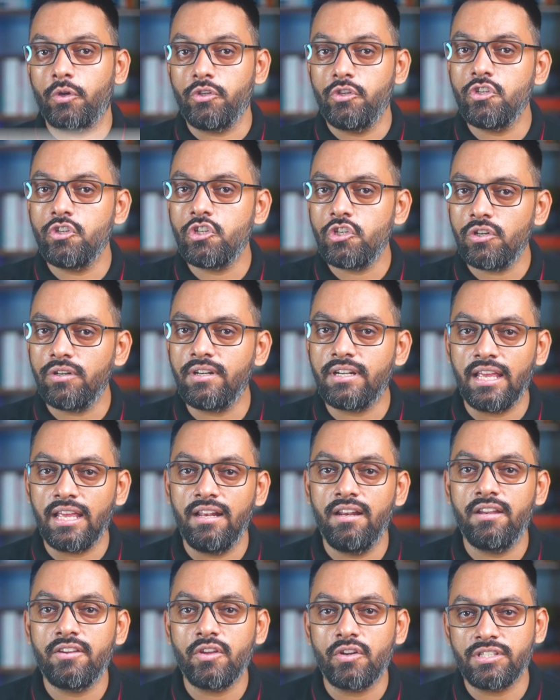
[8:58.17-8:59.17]
you should
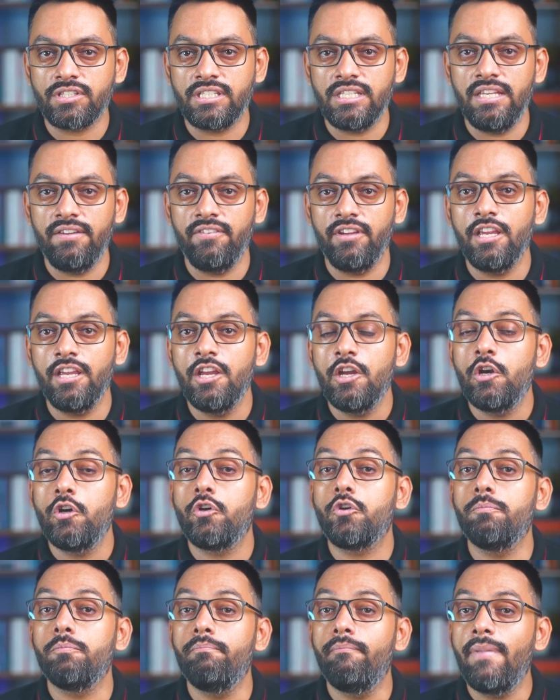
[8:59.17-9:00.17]
tailor your CV
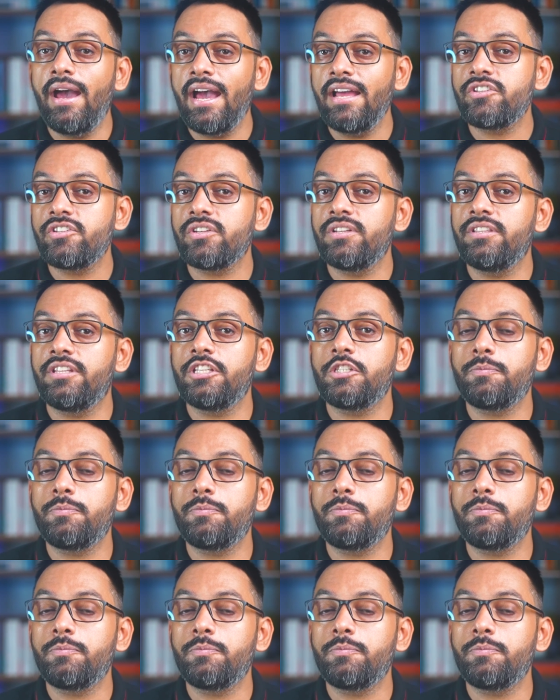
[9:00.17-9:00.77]
to match the